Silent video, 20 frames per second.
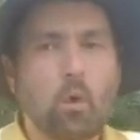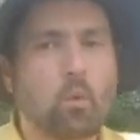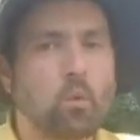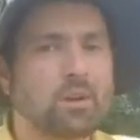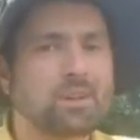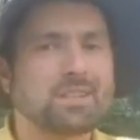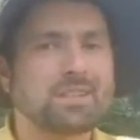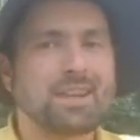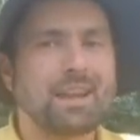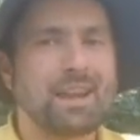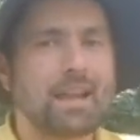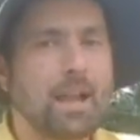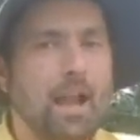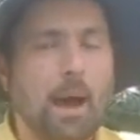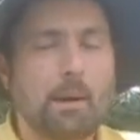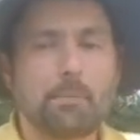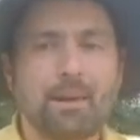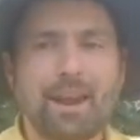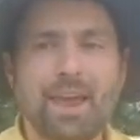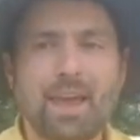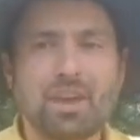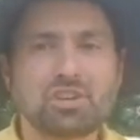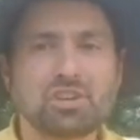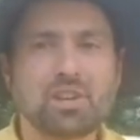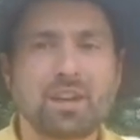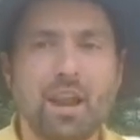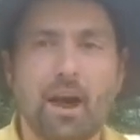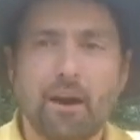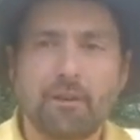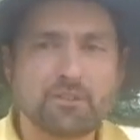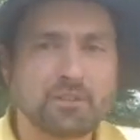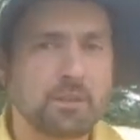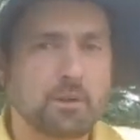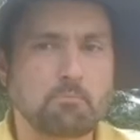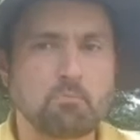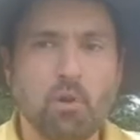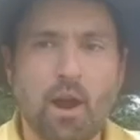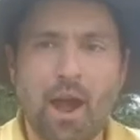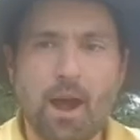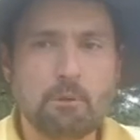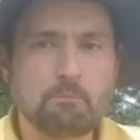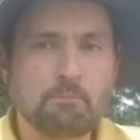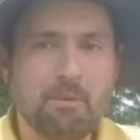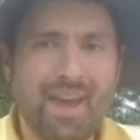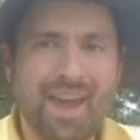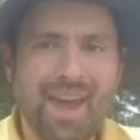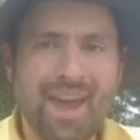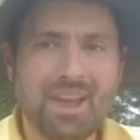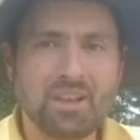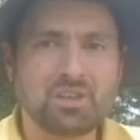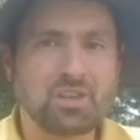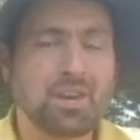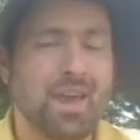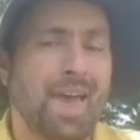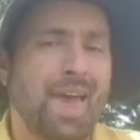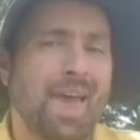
We're seeing a combination of some brown patch